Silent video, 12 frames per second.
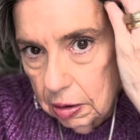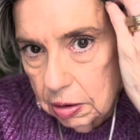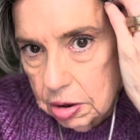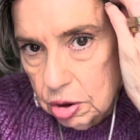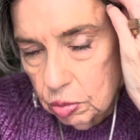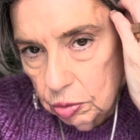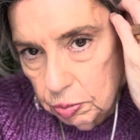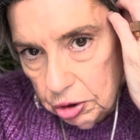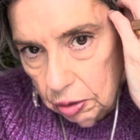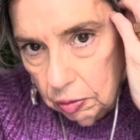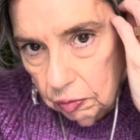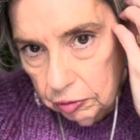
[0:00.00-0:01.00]
swooped
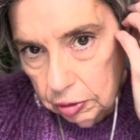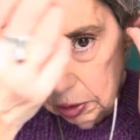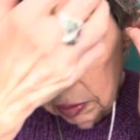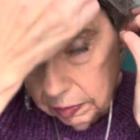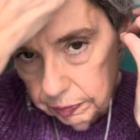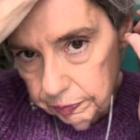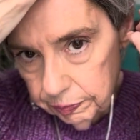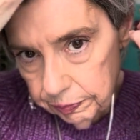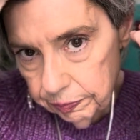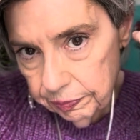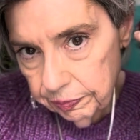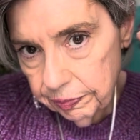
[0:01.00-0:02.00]
over
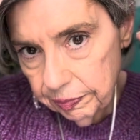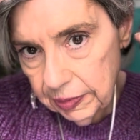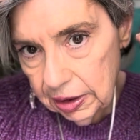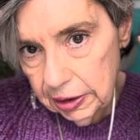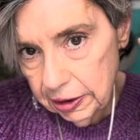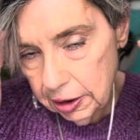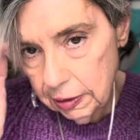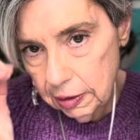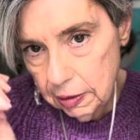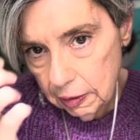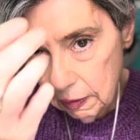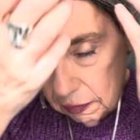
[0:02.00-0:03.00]
like
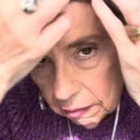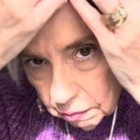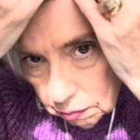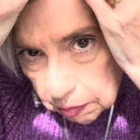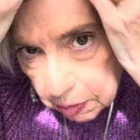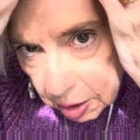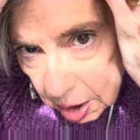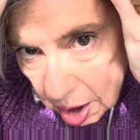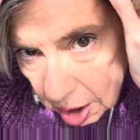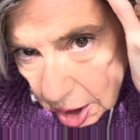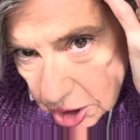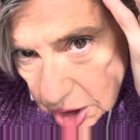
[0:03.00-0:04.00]
this.
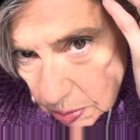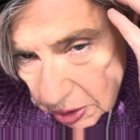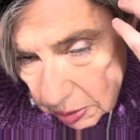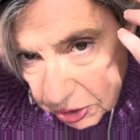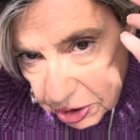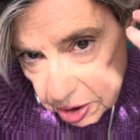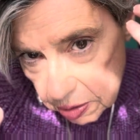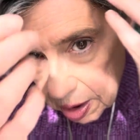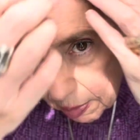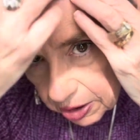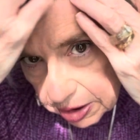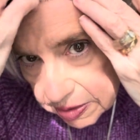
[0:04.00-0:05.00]
And I should be able to do that
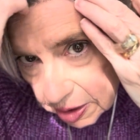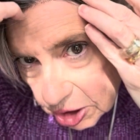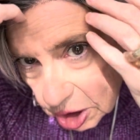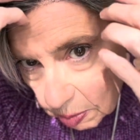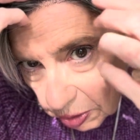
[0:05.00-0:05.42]
because I should